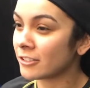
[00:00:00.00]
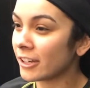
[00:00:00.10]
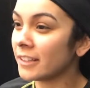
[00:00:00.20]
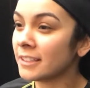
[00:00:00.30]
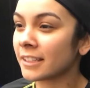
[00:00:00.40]

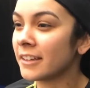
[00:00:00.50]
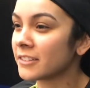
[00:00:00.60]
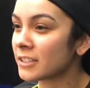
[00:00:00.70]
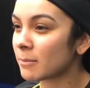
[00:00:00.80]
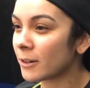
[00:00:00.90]
try these
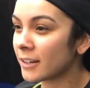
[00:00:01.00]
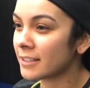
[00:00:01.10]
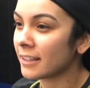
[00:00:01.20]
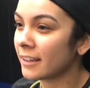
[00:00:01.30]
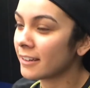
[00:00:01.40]
kinds of
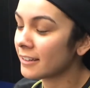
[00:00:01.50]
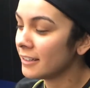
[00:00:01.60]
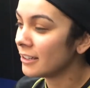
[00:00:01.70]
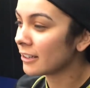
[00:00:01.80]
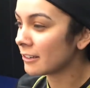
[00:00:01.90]
sports, like
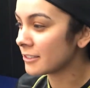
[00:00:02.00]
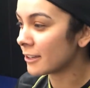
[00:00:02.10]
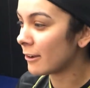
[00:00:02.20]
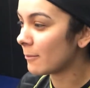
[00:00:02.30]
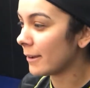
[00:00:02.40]
close
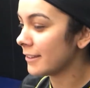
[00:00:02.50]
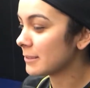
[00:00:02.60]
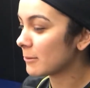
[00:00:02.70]
combat